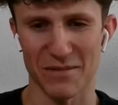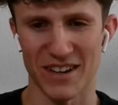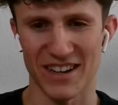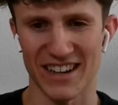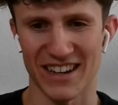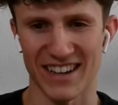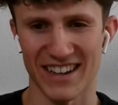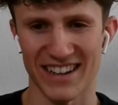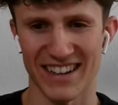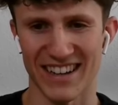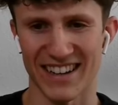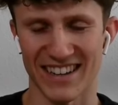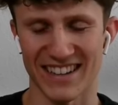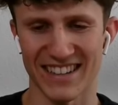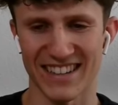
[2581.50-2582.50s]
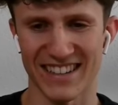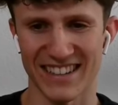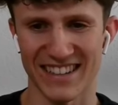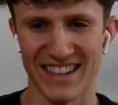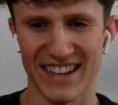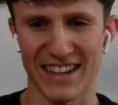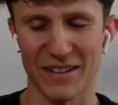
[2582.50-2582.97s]
this is my yeah,
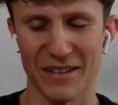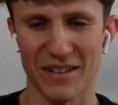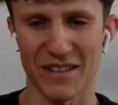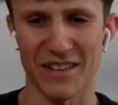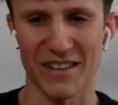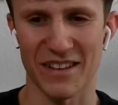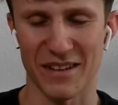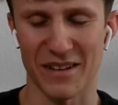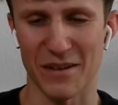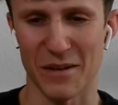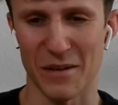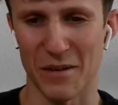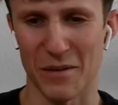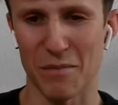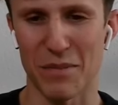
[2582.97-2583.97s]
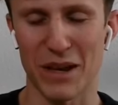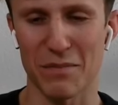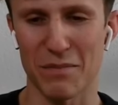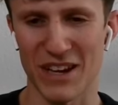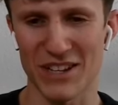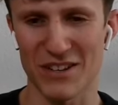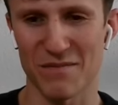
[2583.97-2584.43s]
second uh,
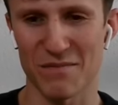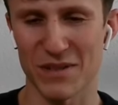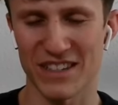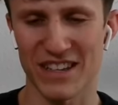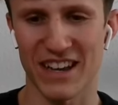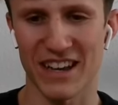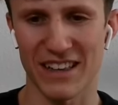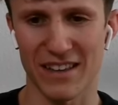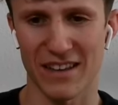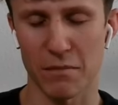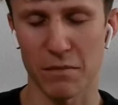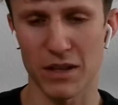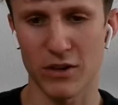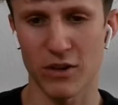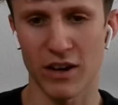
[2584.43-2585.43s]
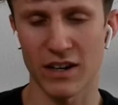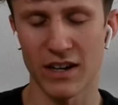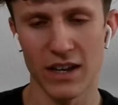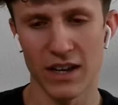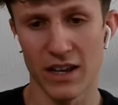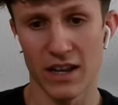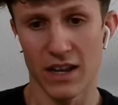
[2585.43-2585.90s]
big passion beside uh,
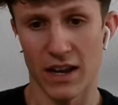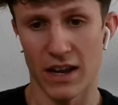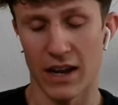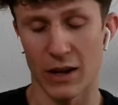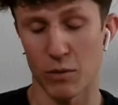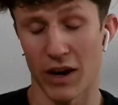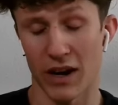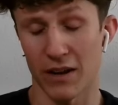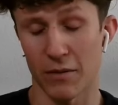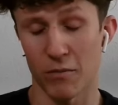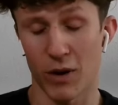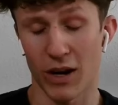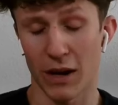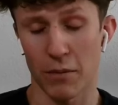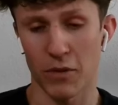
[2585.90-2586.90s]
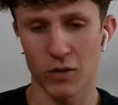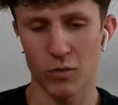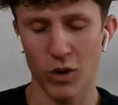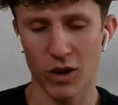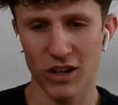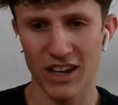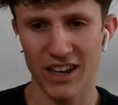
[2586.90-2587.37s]
Bitcoin. And when, when I'm
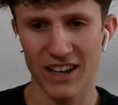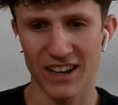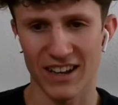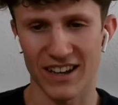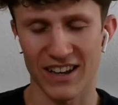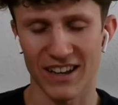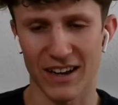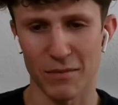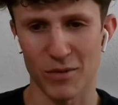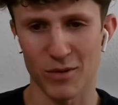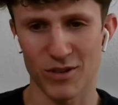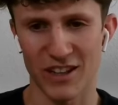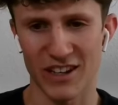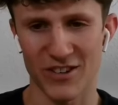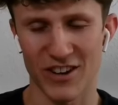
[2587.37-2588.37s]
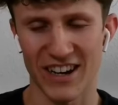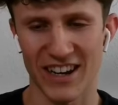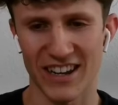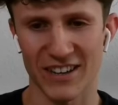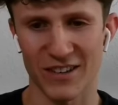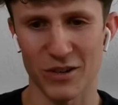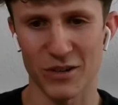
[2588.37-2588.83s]
not working, uh, I'm mostly
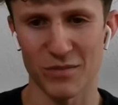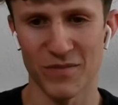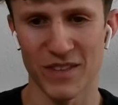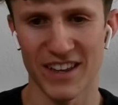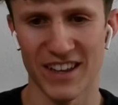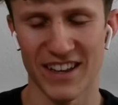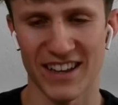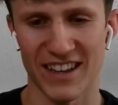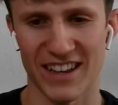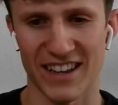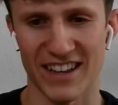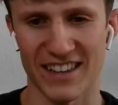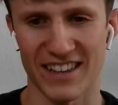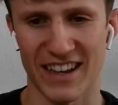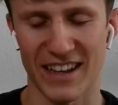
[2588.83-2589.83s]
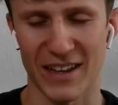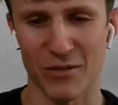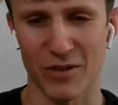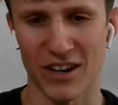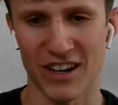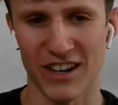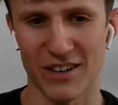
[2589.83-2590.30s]
training at home and
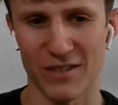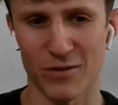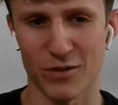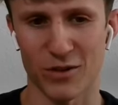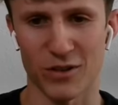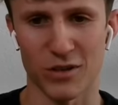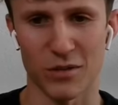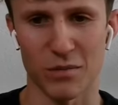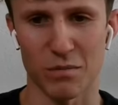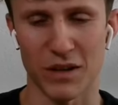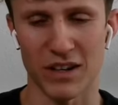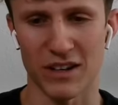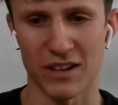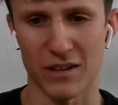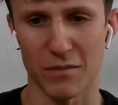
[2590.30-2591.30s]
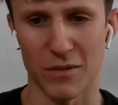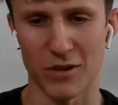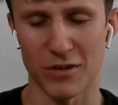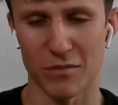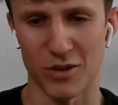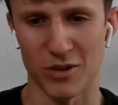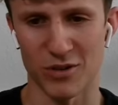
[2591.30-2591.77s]
getting ready for bigger
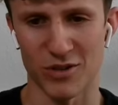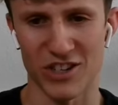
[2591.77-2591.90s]
mountain